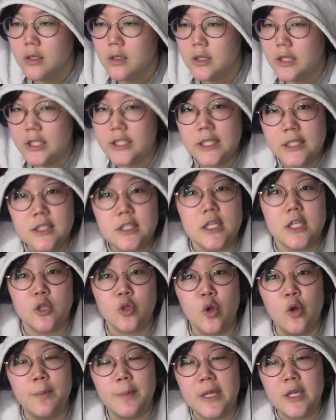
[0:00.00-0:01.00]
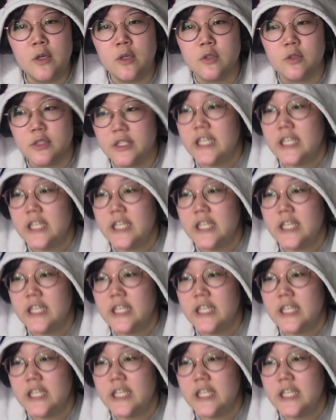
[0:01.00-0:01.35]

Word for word: This is Ito Miku.